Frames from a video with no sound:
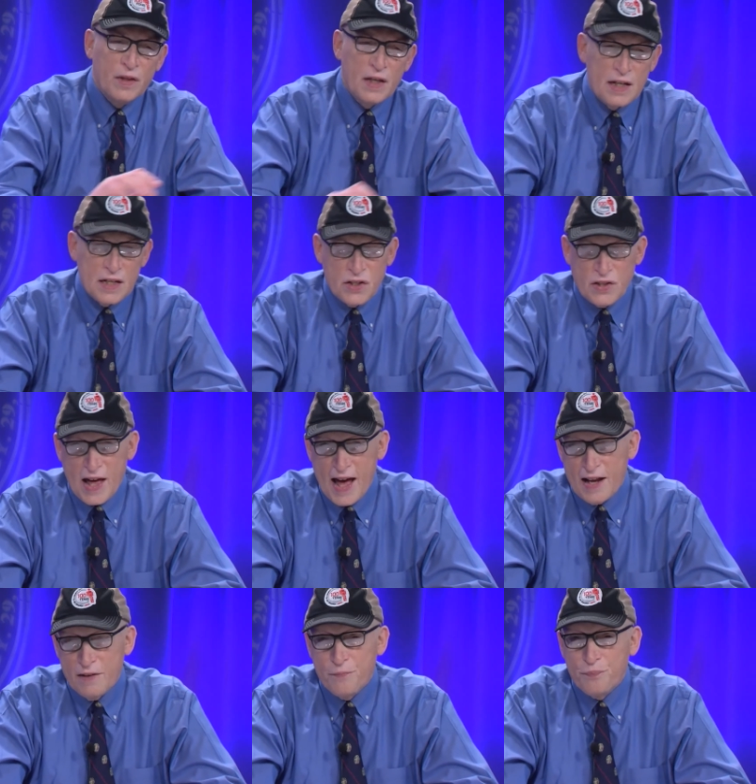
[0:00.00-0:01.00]
is
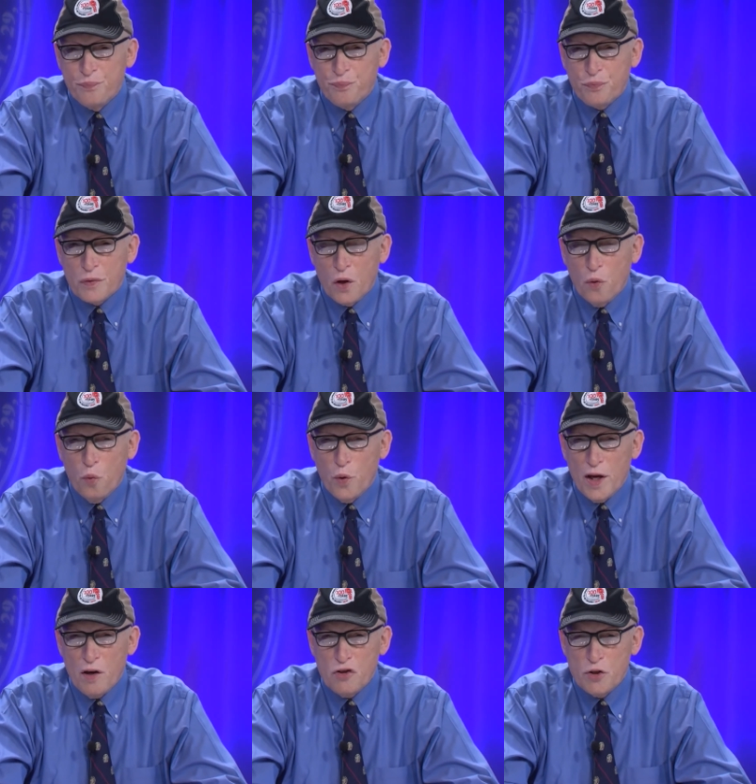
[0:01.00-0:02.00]
that
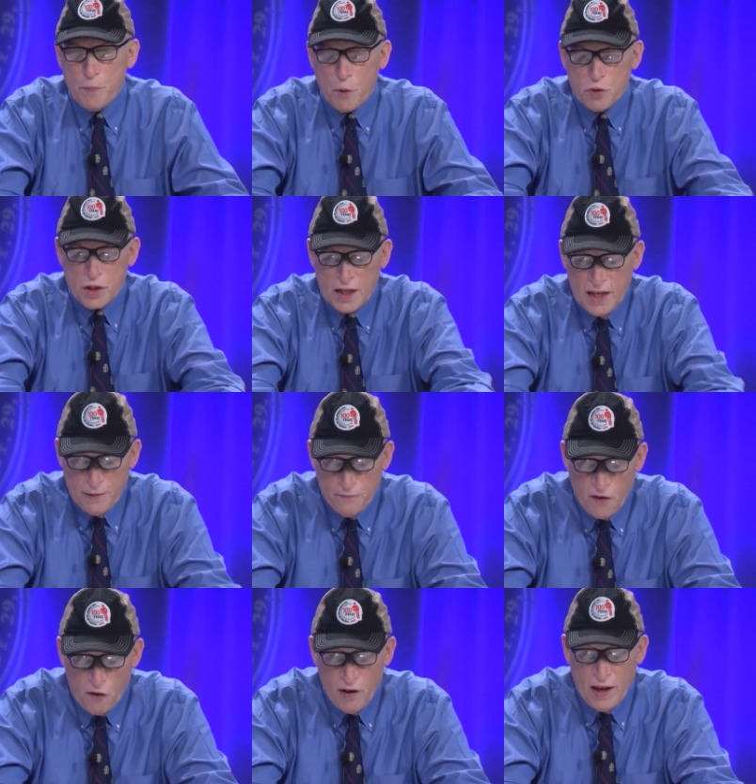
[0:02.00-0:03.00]
we're supposed to keep
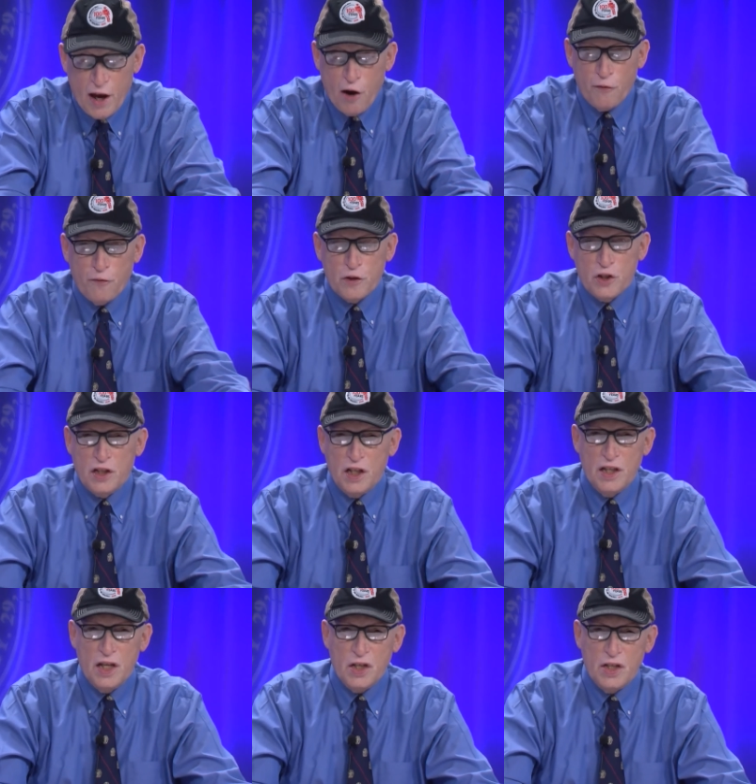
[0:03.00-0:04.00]
very careful
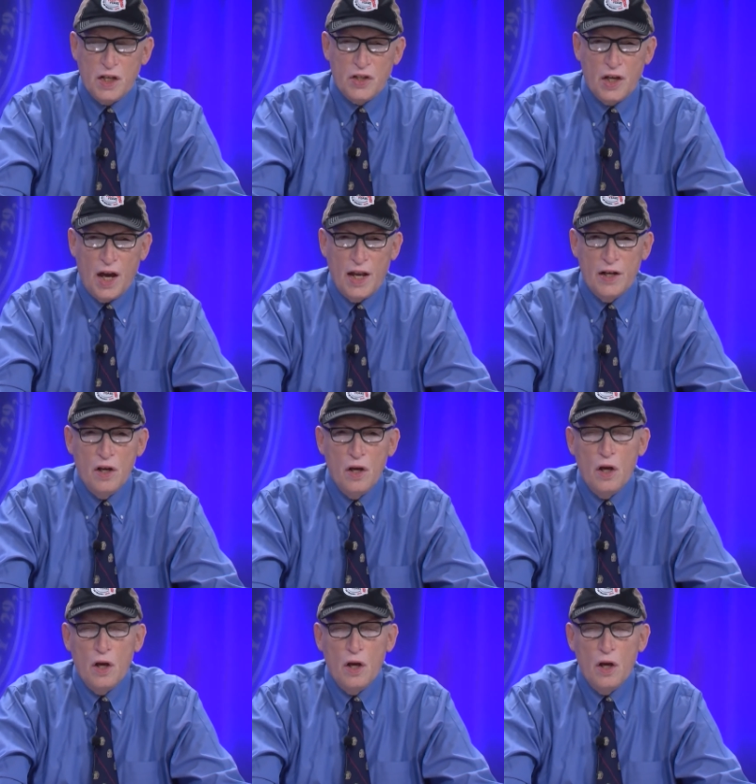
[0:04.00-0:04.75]
statistics on